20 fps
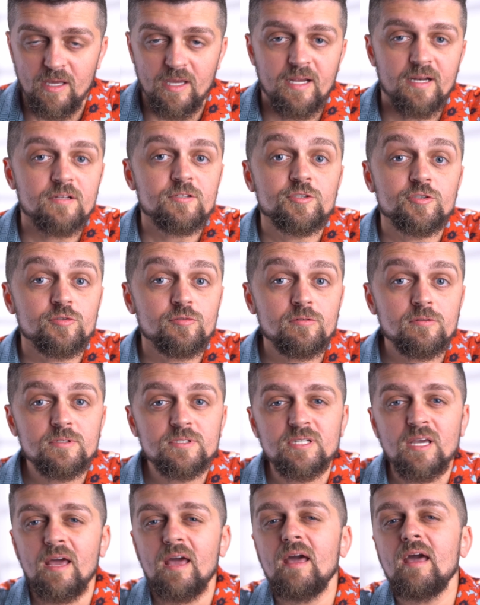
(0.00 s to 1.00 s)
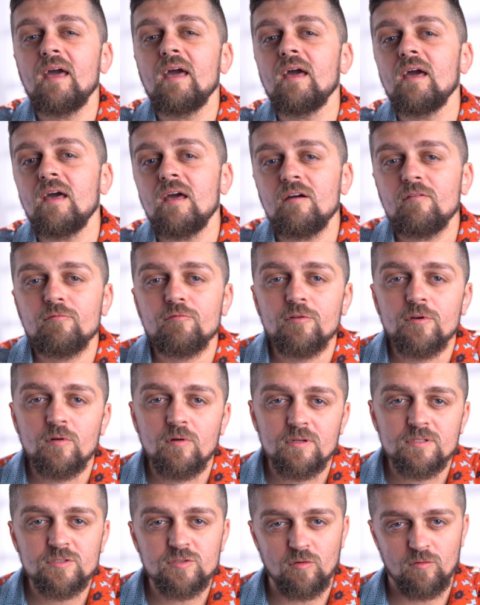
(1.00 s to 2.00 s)
ensures
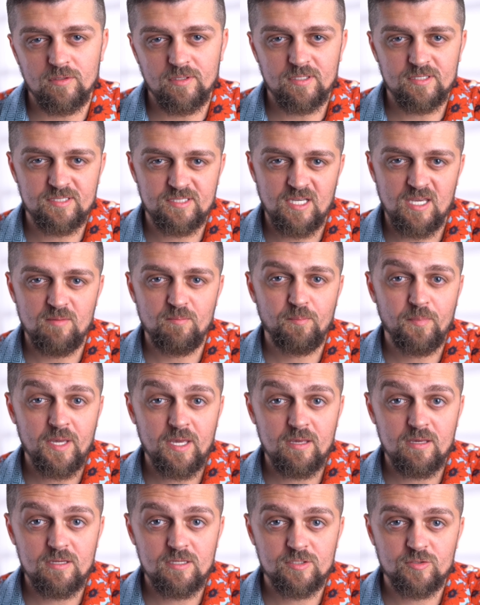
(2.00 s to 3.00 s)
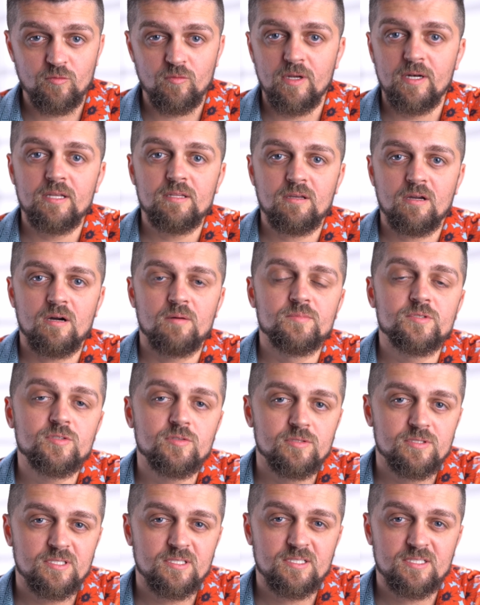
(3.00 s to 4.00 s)
everyone's on the same page when it comes to
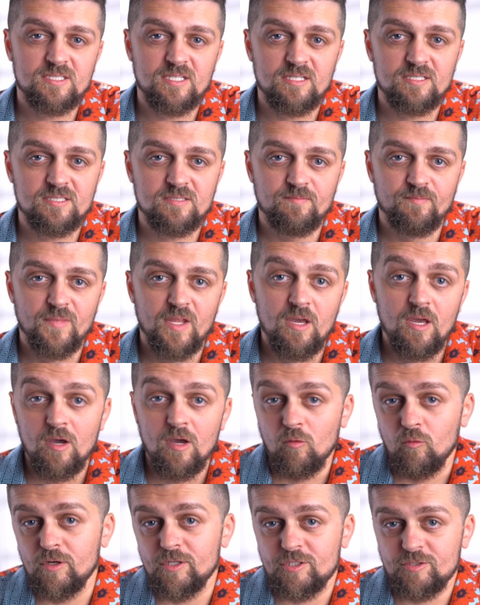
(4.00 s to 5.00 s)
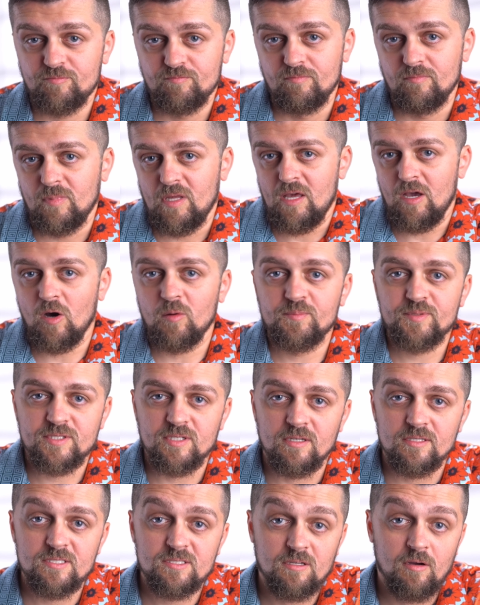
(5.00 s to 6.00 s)
success, which helps
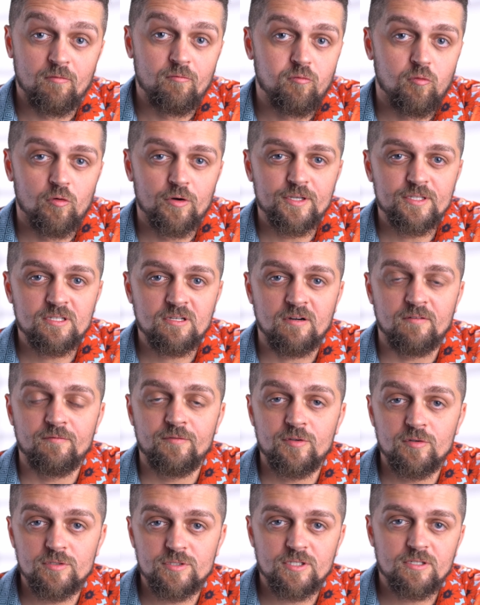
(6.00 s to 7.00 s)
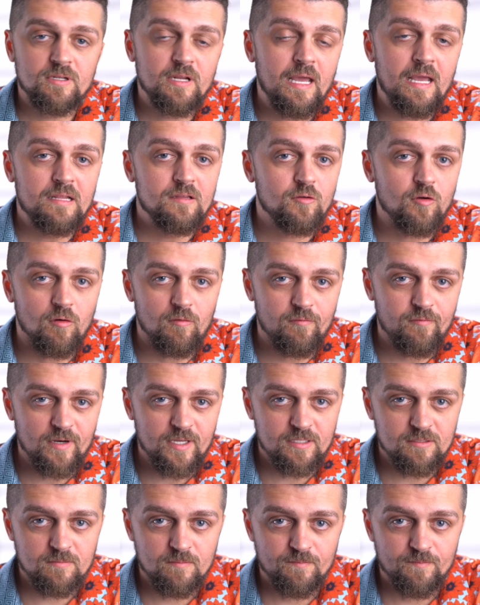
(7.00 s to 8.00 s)
us avoid confusion and conflict.
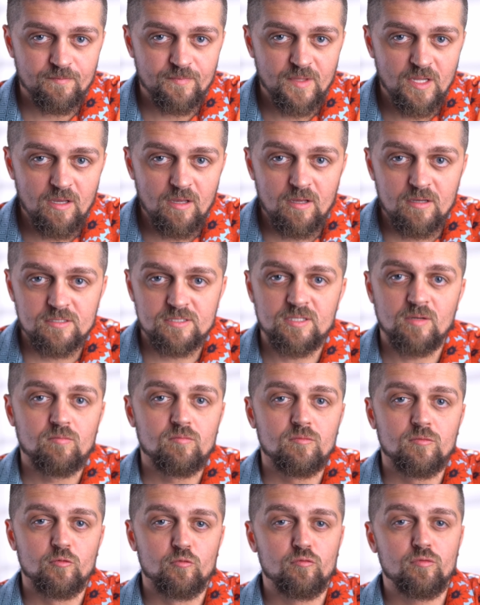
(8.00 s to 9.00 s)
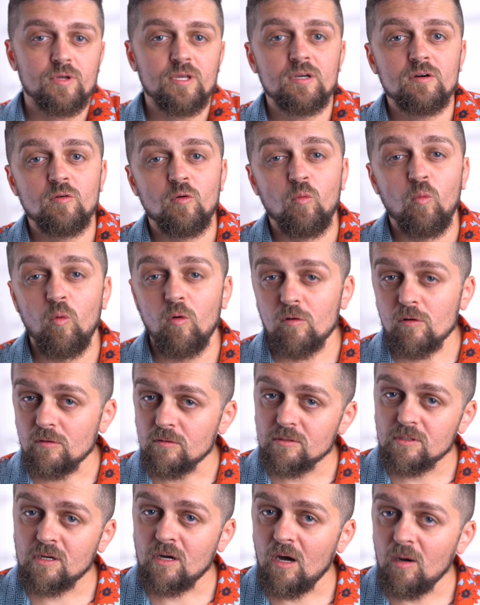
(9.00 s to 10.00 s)
Some
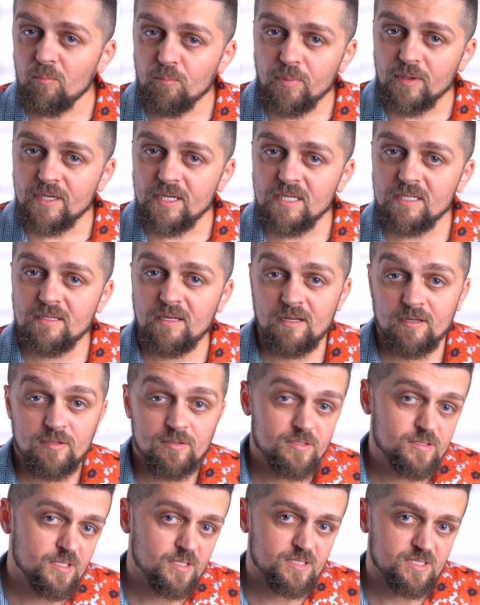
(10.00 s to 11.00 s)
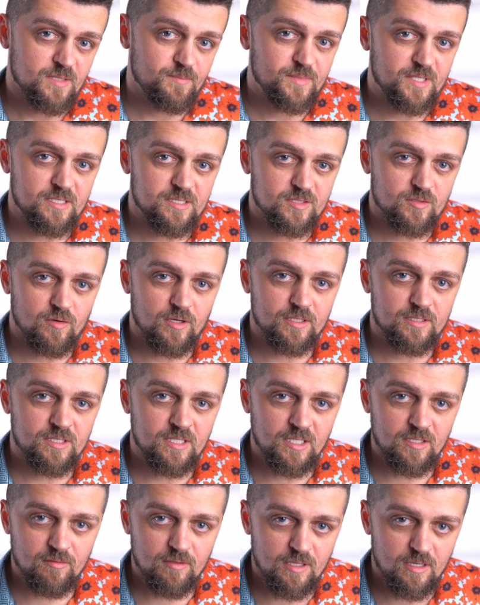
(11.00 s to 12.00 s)
real-world companies that use acceptance
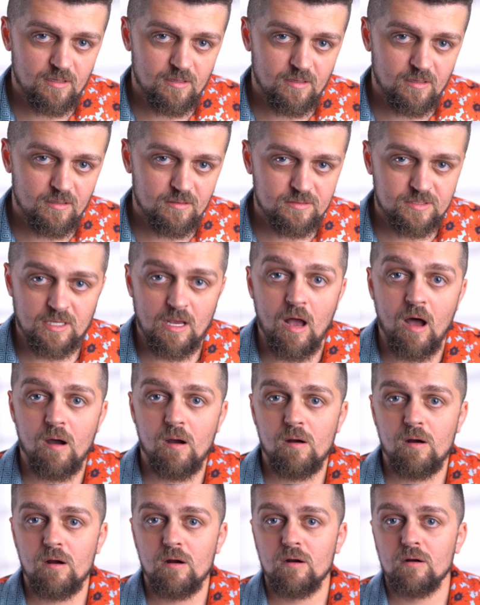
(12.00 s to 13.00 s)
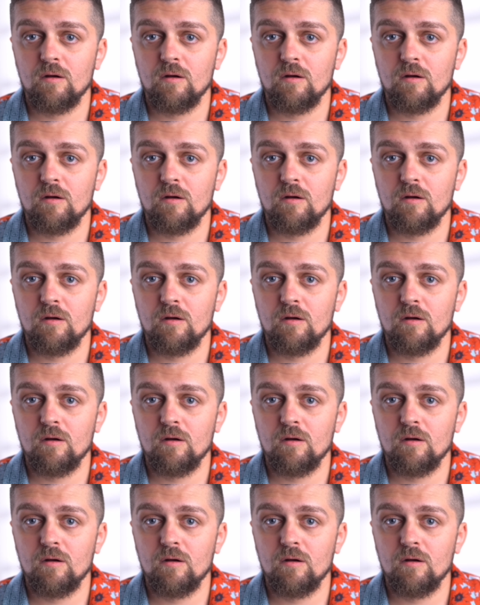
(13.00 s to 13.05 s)
criteria are